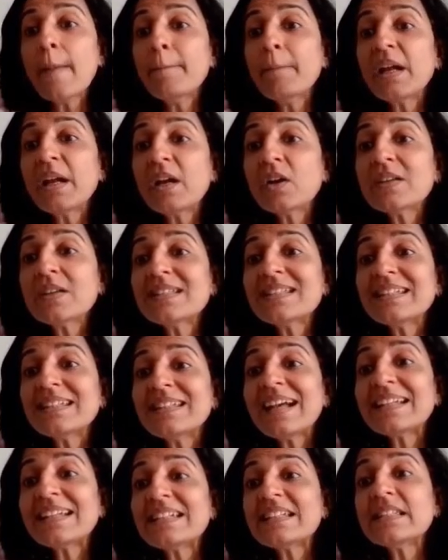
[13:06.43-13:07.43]
Because
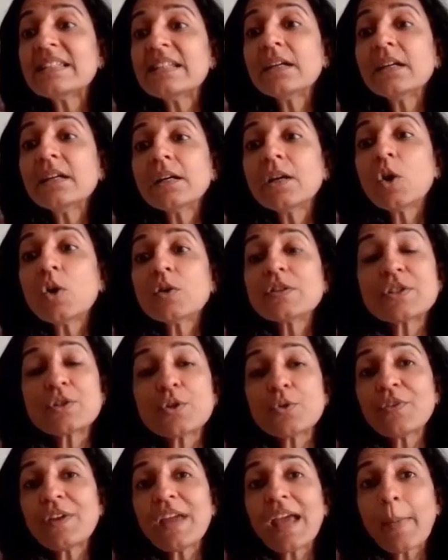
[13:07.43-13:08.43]
that is the
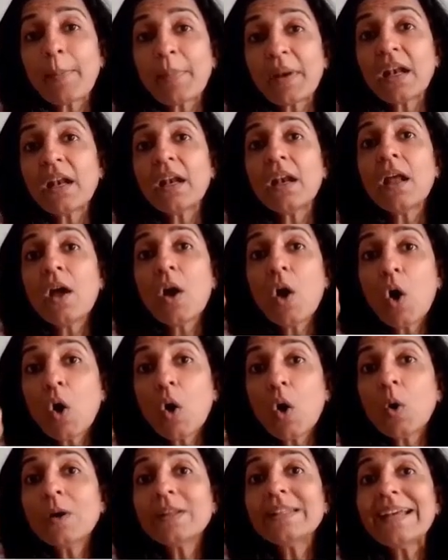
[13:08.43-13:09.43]
cost of capital,
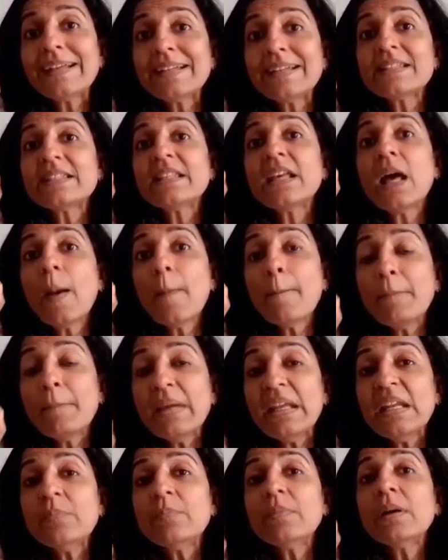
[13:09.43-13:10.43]
or that is the
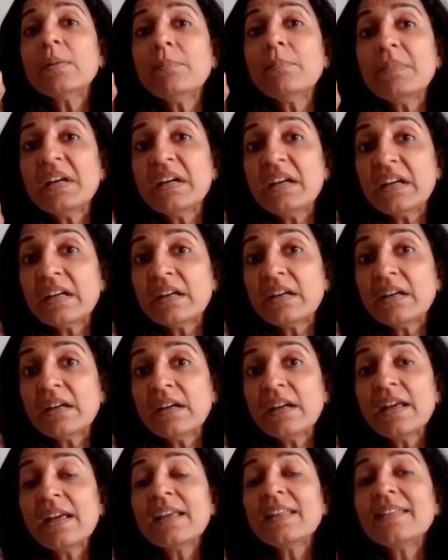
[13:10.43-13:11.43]
minimum
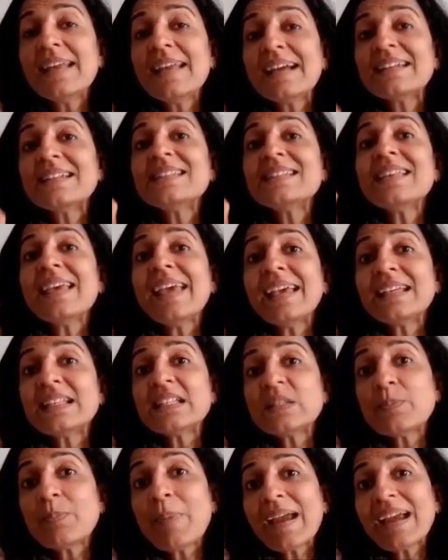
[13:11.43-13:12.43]
return that is
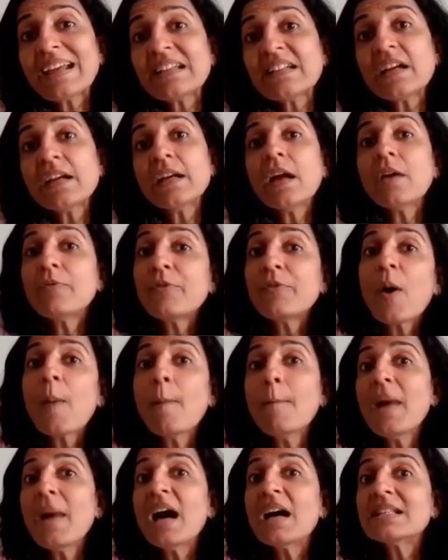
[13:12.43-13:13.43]
expected
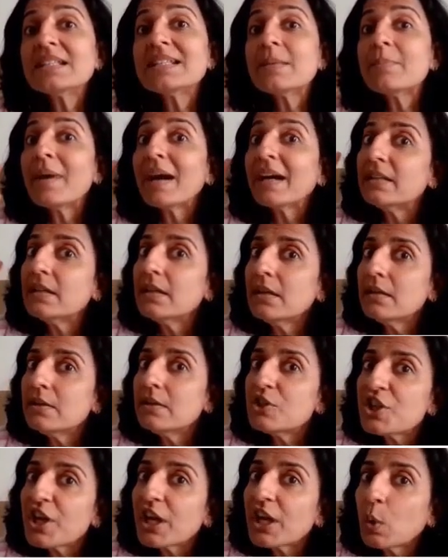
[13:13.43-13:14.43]
from us by the
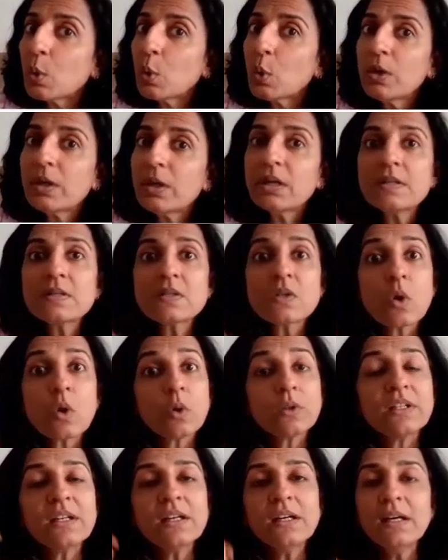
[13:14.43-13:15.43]
shareholders
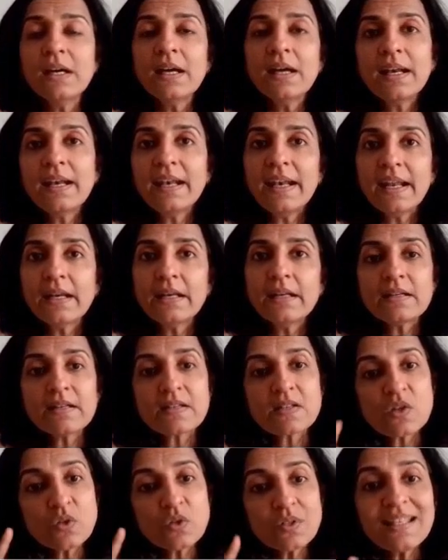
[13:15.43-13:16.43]
or the
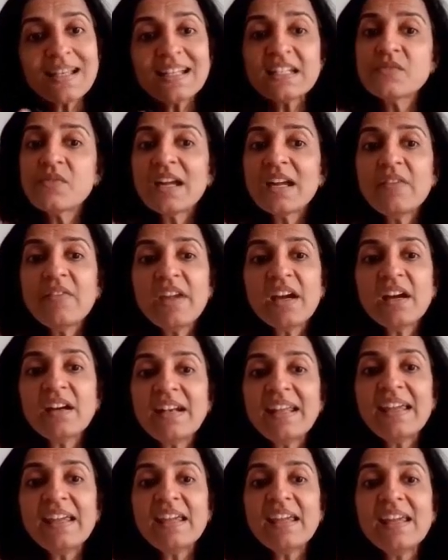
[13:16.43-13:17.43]
lenders. So that is why we are
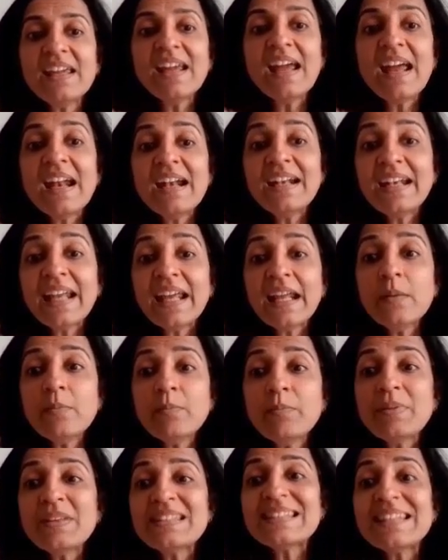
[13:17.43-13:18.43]
taking
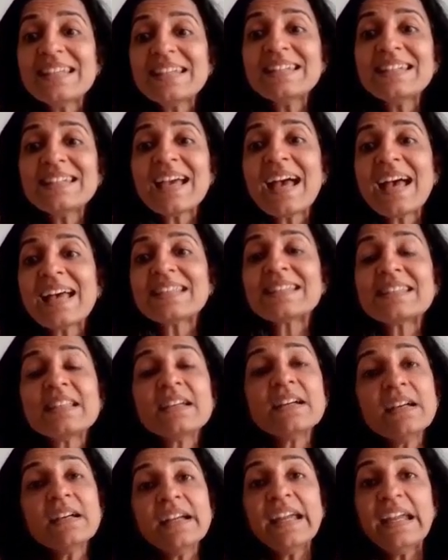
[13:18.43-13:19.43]
10% as
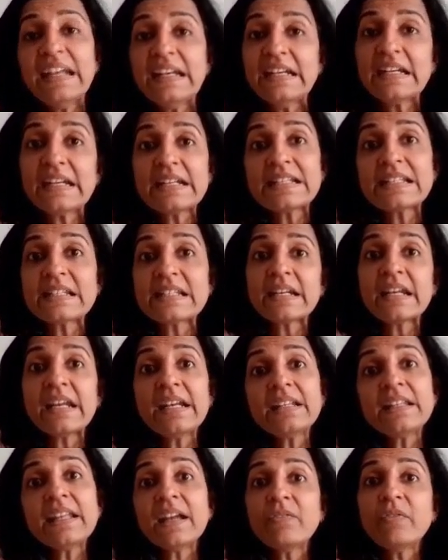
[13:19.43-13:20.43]
the interest
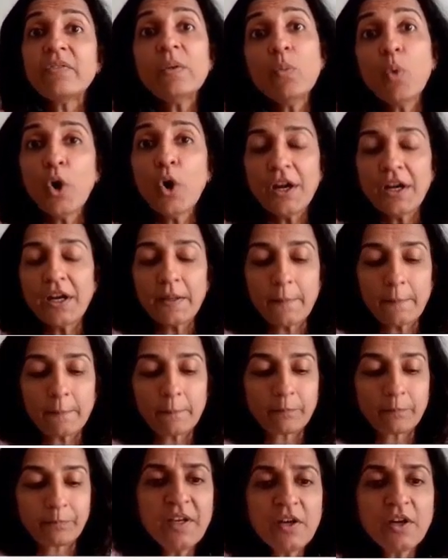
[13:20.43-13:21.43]
rate that we want.
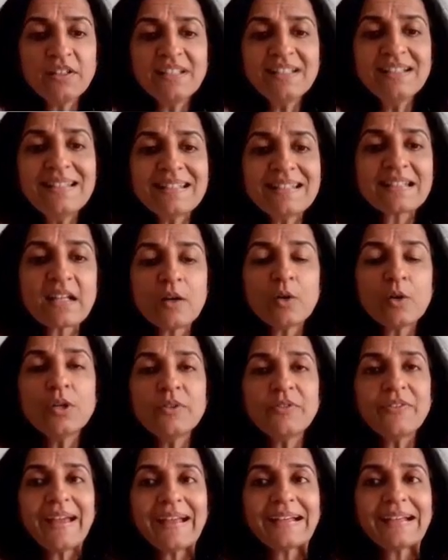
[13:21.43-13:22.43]
So we got the
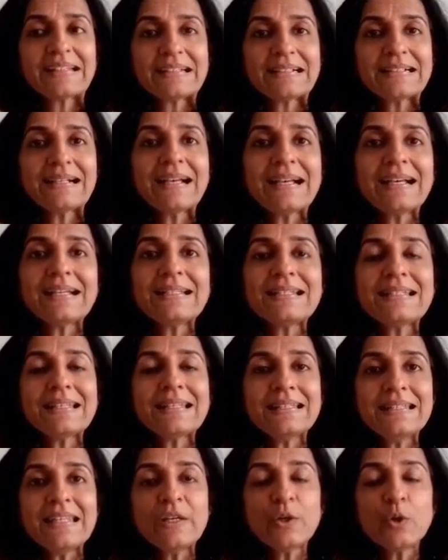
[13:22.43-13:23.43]
discount factor as
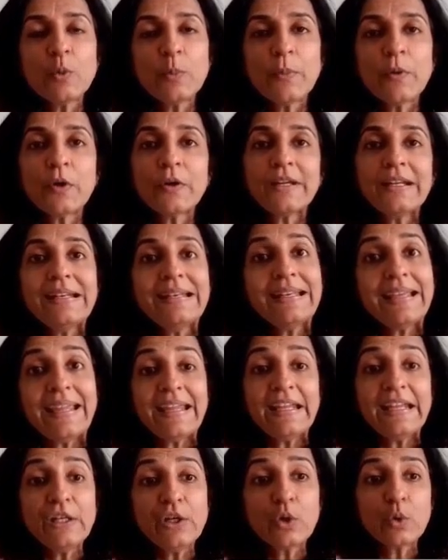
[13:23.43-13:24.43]

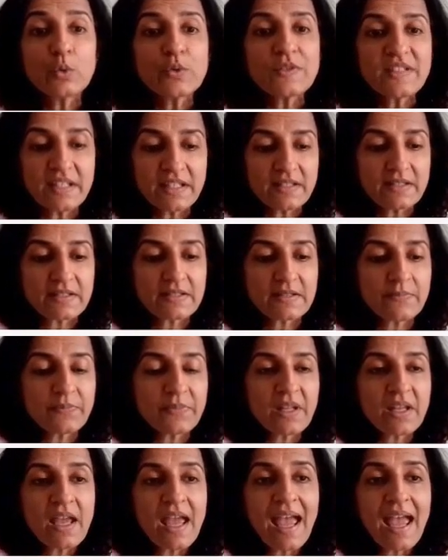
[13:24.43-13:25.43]
0.826.
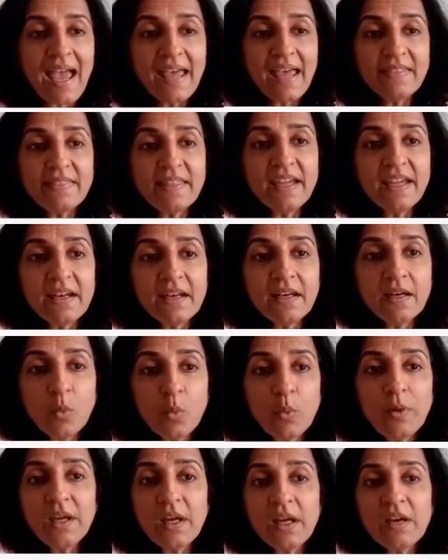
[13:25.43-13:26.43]
And then
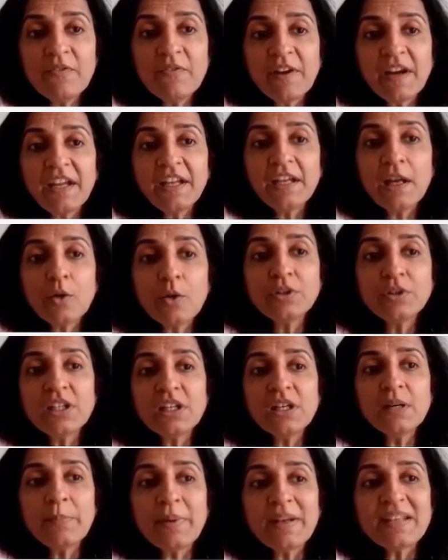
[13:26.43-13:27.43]
we can find out
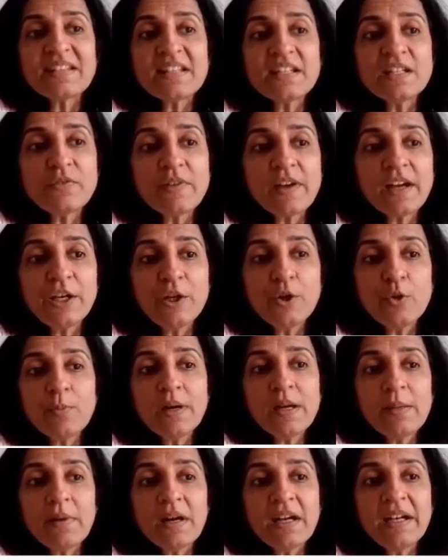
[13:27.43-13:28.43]
the present value
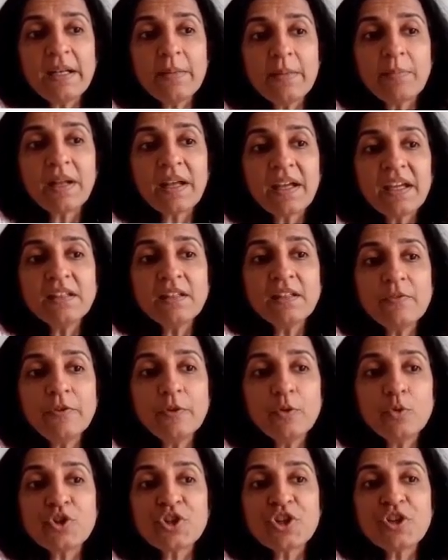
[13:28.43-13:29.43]
by multiplying the
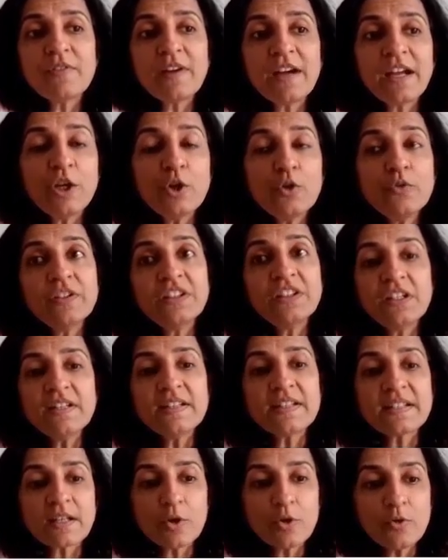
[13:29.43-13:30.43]
future value with the
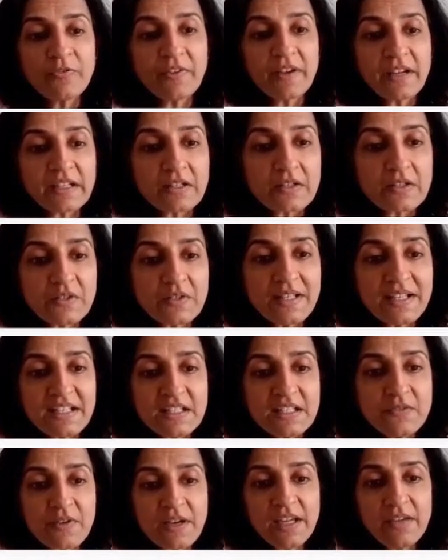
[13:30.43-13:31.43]
discount factor. So
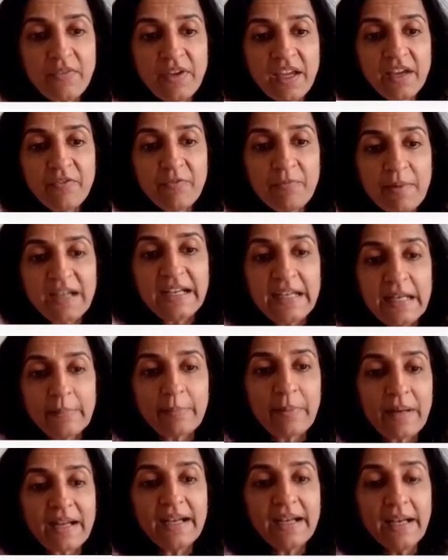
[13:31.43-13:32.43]
that is why we have
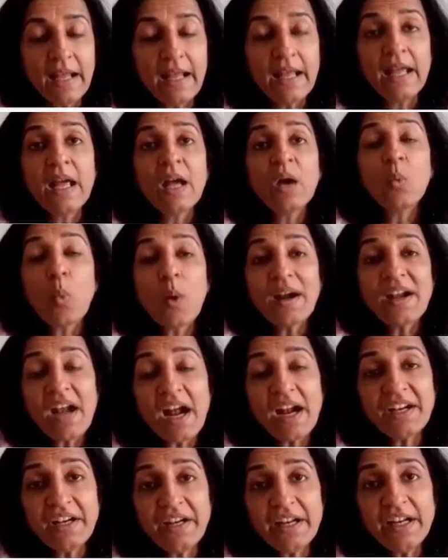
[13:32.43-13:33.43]
multiplied
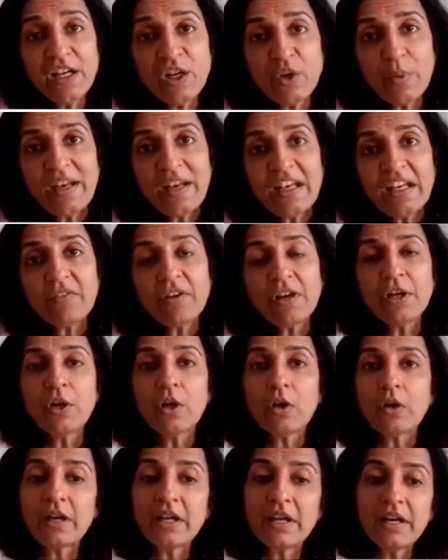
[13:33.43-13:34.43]

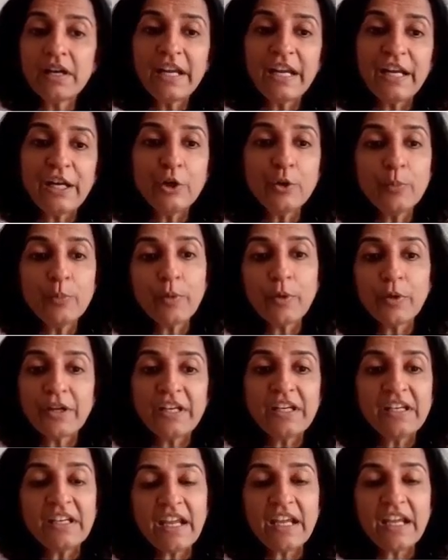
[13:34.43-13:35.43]
$121 into
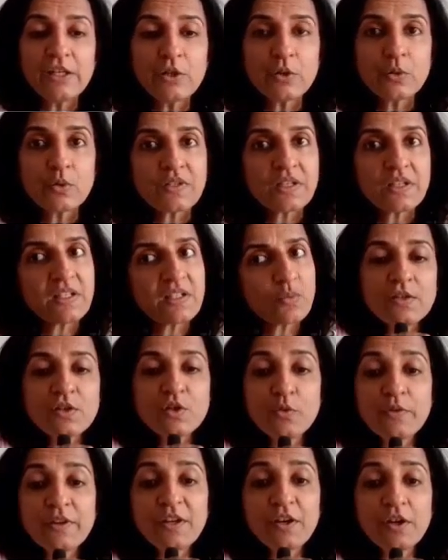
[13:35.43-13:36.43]
0.826.
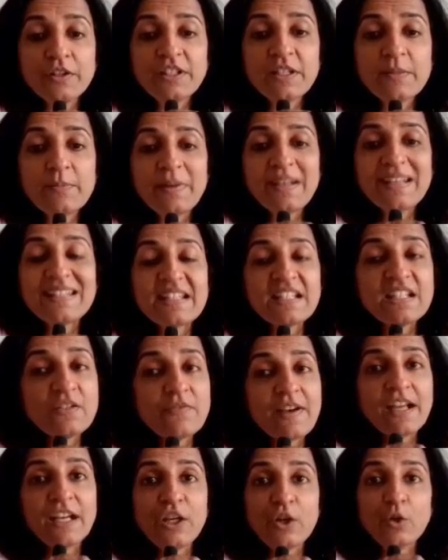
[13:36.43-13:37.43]
So we got the present
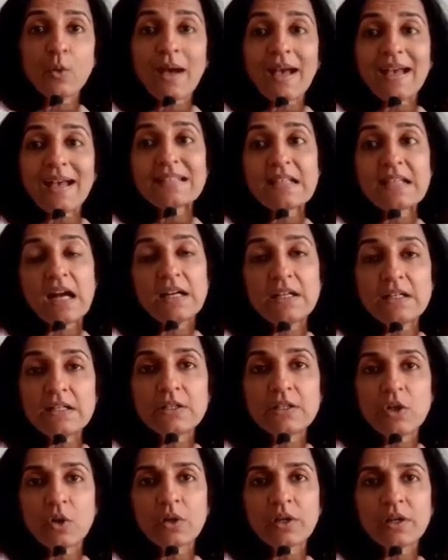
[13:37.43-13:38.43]
value as
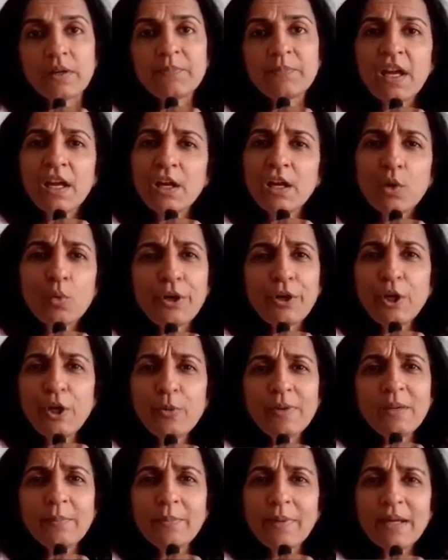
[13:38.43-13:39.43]
$100. Now, what do
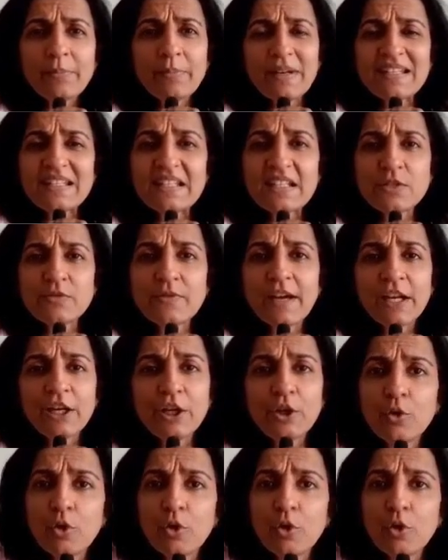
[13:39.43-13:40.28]
you mean by present value?